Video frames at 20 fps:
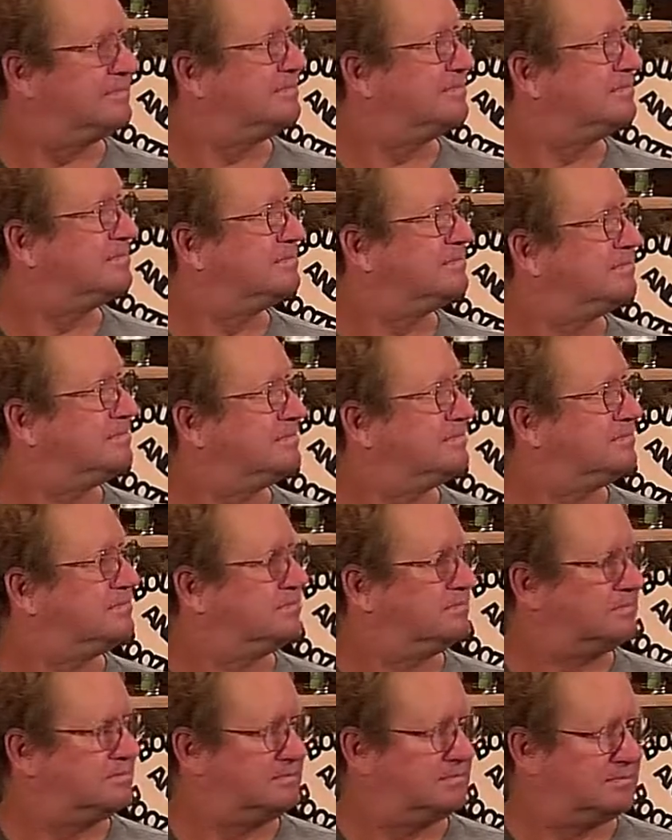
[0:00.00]

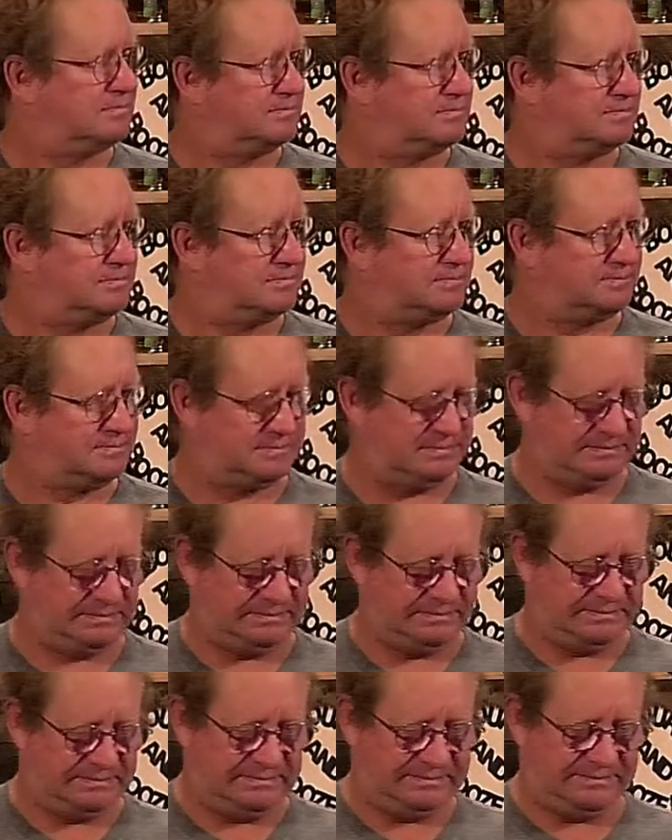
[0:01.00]

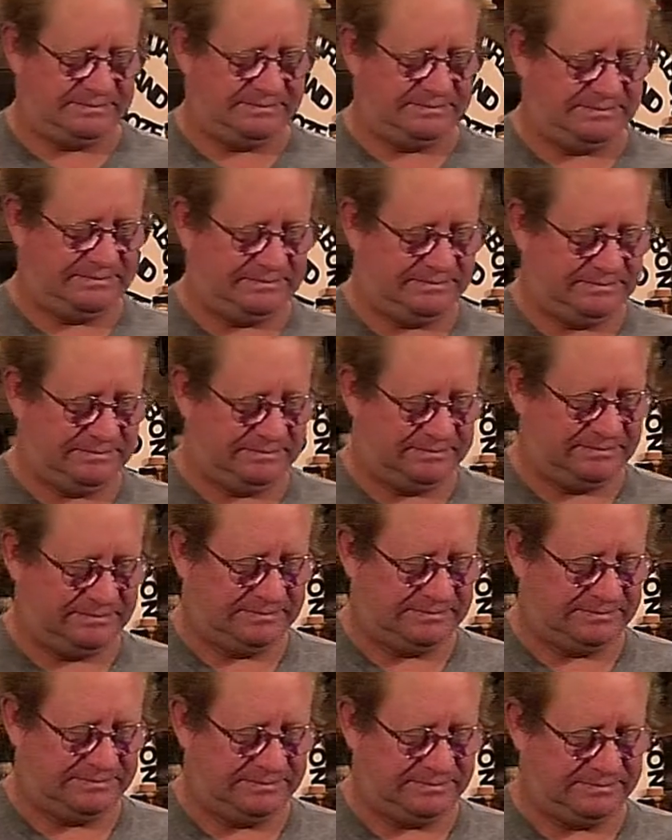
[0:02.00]

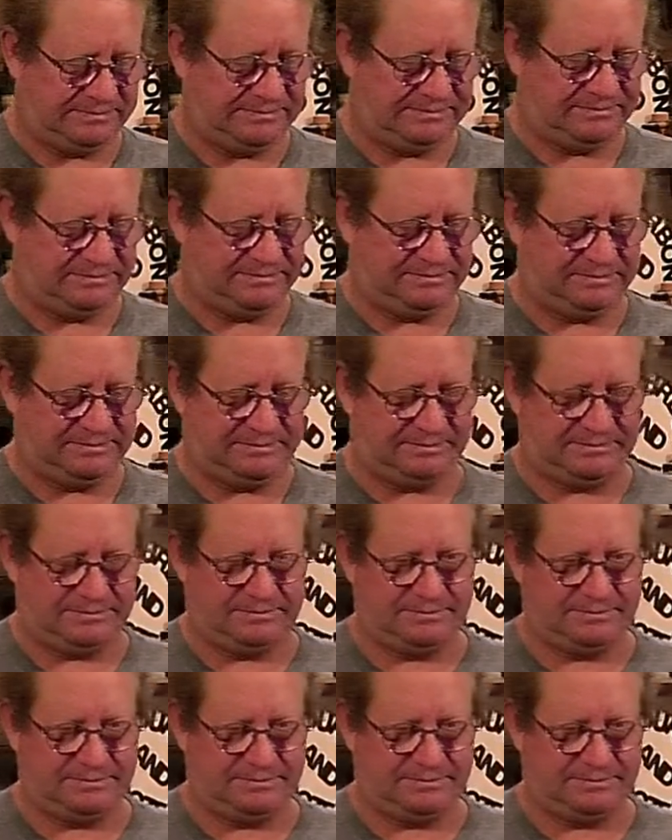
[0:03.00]
No words are spoken by the person on screen.